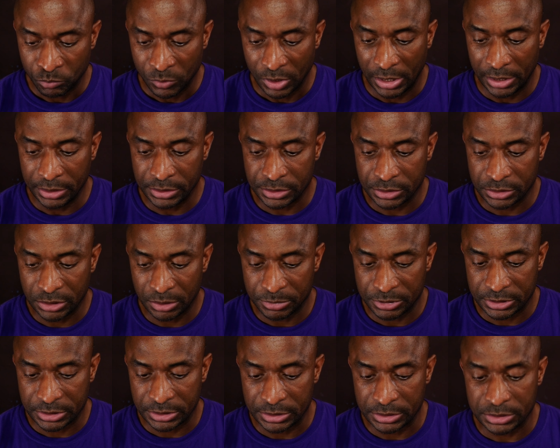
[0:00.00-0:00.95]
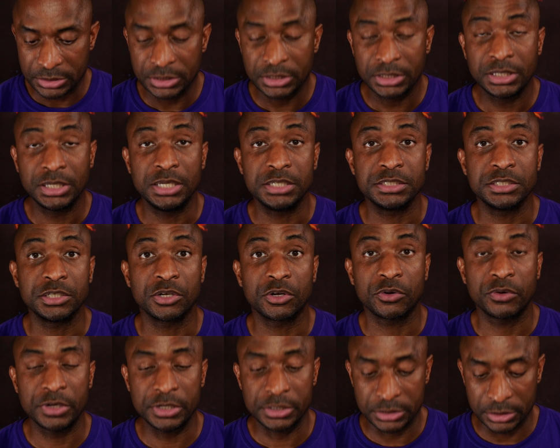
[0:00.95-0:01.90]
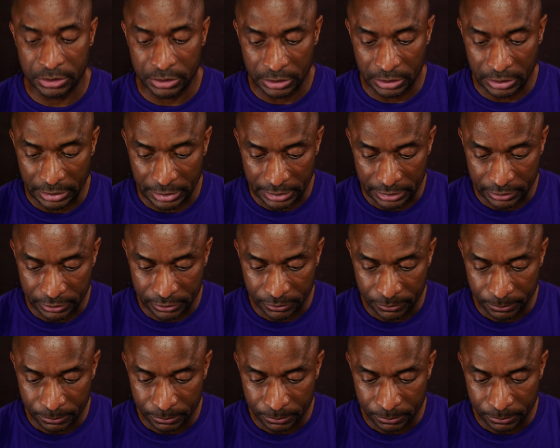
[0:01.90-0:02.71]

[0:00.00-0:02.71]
and his substance is increased in the land.